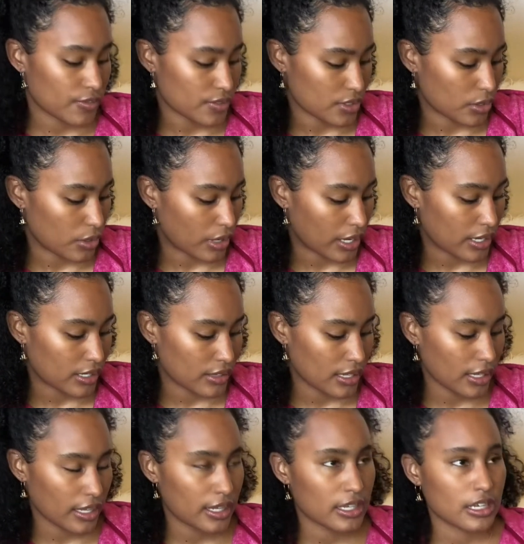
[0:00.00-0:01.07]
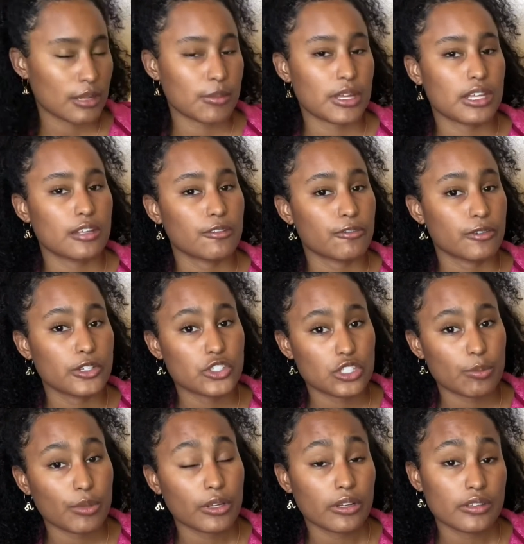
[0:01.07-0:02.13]
So I think I ended up getting free
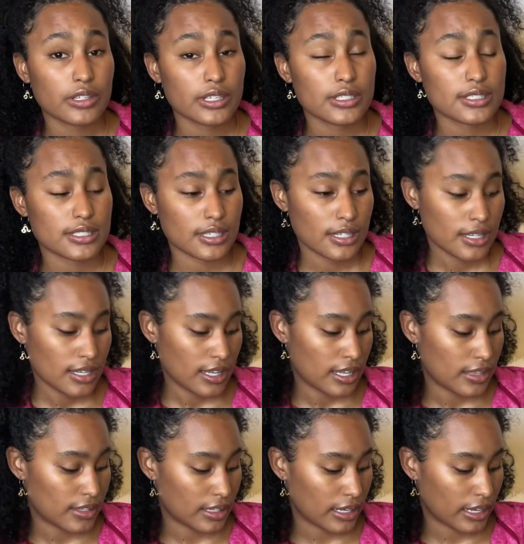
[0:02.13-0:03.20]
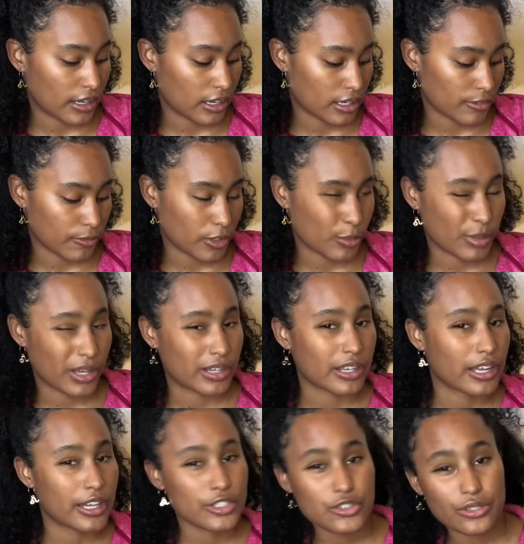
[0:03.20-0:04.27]
shipping on this, and then I got it for about
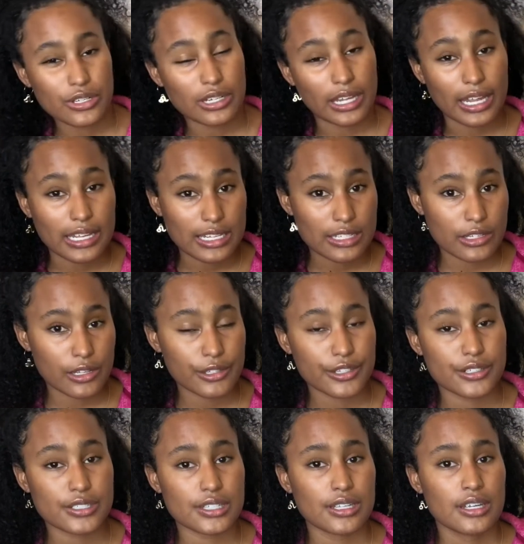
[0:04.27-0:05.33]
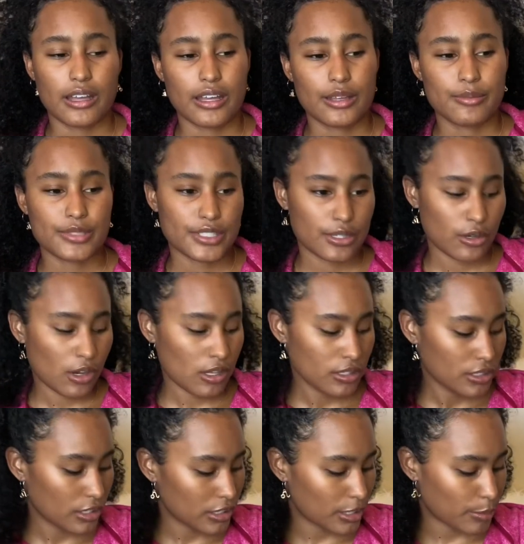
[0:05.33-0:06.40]
$180. So all in
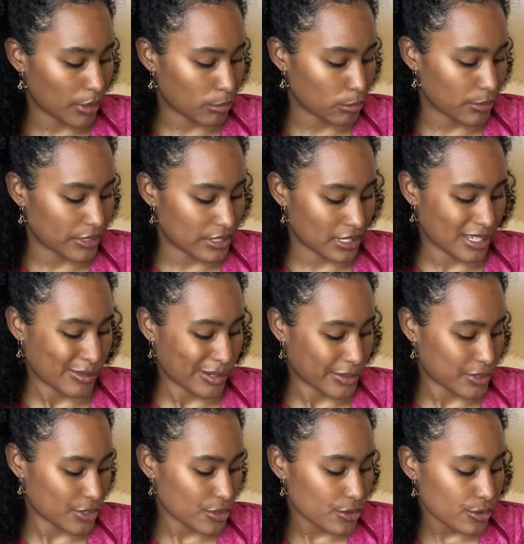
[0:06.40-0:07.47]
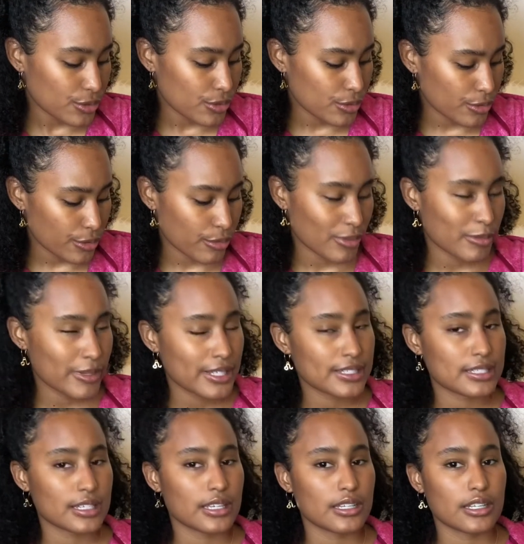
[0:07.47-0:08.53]
all, it probably took about 2-3 weeks
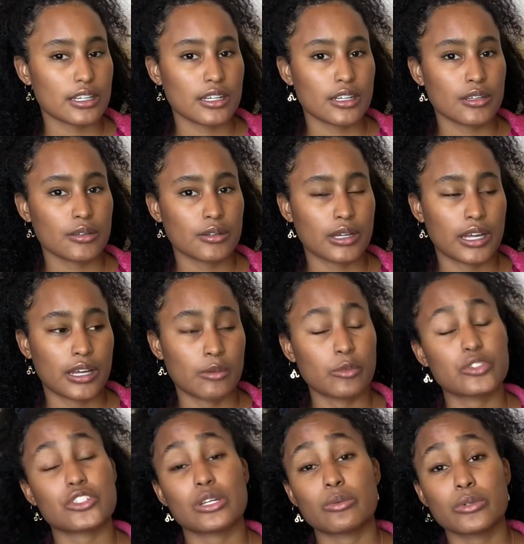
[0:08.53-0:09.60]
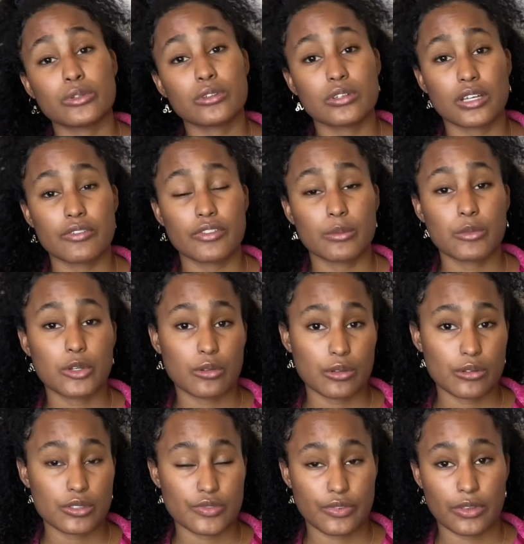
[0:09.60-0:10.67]
to get here, which I will give them
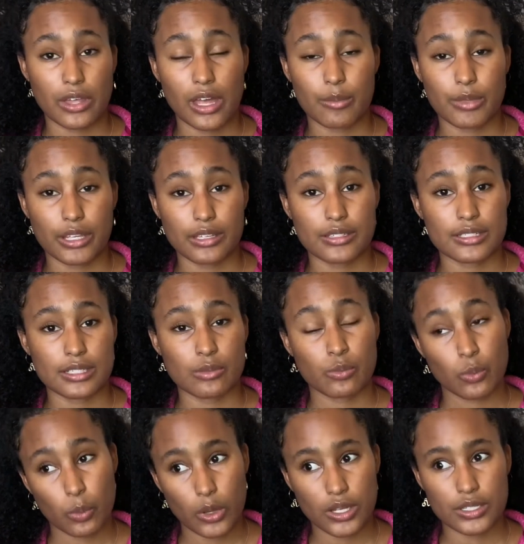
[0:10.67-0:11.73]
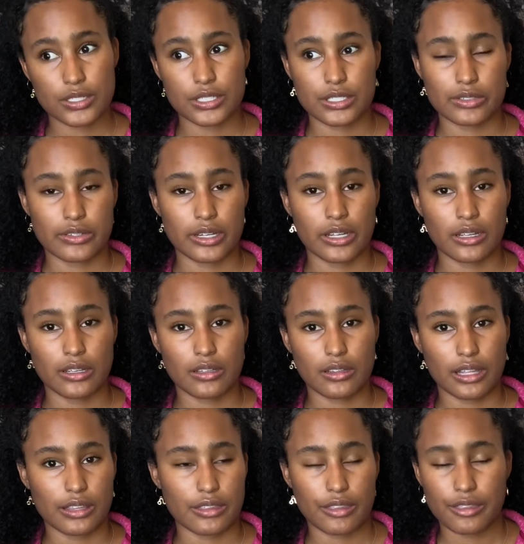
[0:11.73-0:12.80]
kudos for that because it was during
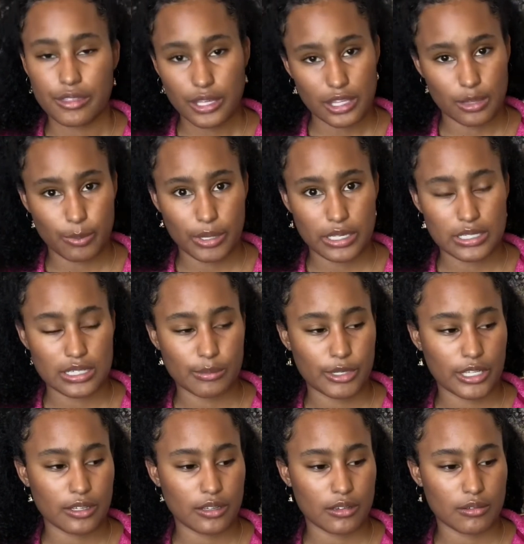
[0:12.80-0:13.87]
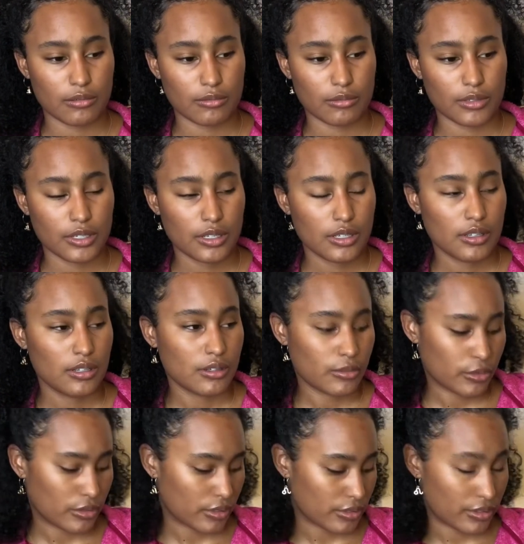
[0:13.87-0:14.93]
like the thick of the pandemic
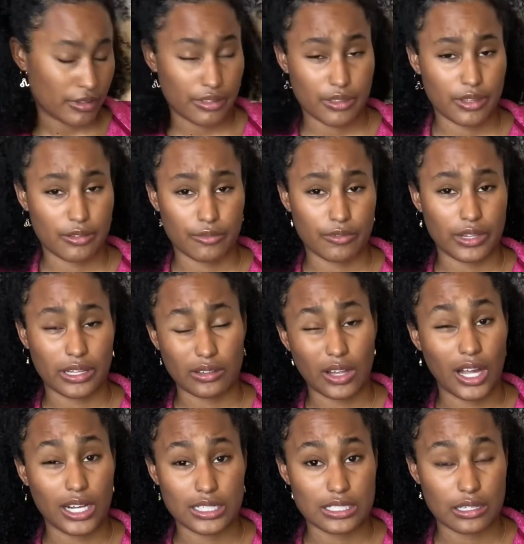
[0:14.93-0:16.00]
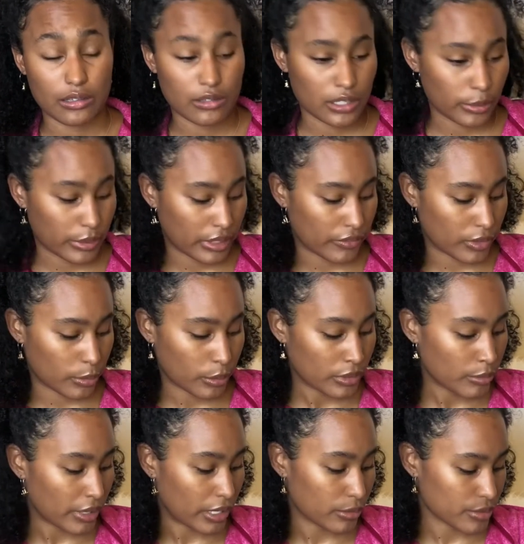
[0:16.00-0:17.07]
or the thick of like lockdown or whatever, when
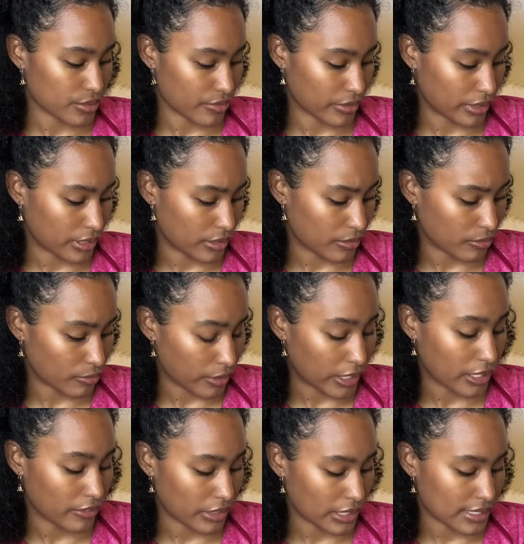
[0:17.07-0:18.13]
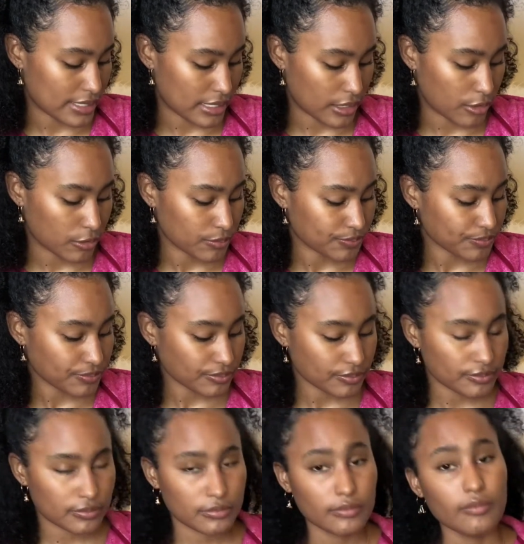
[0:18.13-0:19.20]
mail was running really slow.
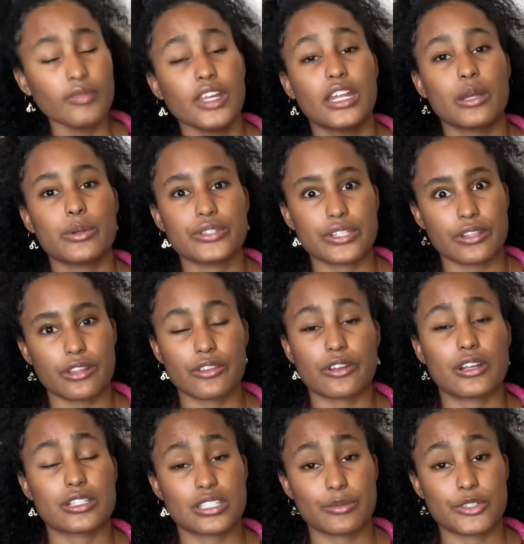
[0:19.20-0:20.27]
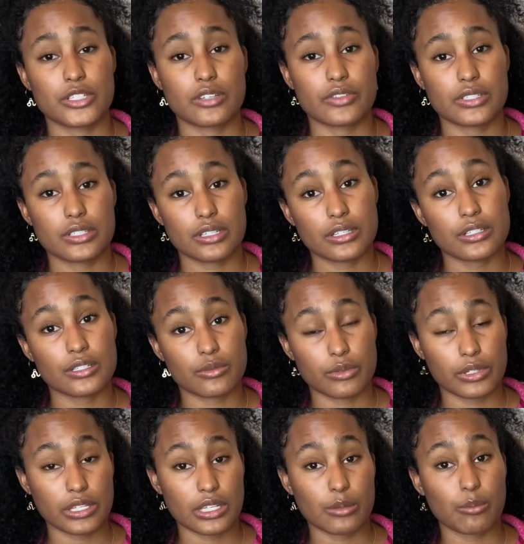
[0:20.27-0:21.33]
And I will say that their customer service is
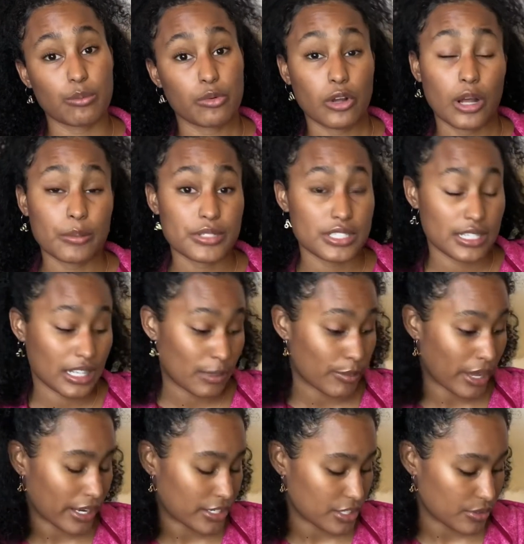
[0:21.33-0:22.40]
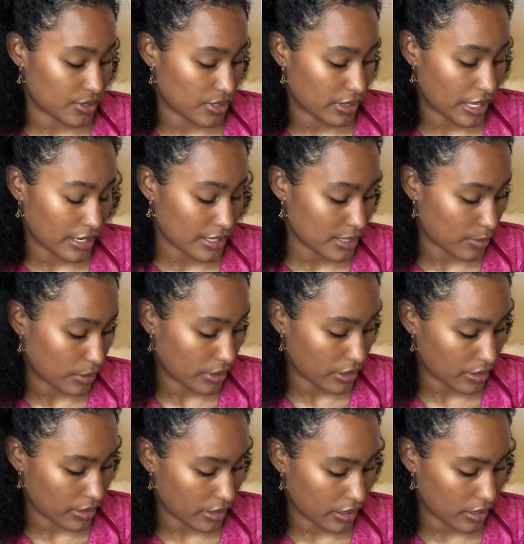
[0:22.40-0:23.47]
really prompt to get back to you. So that is one good thing.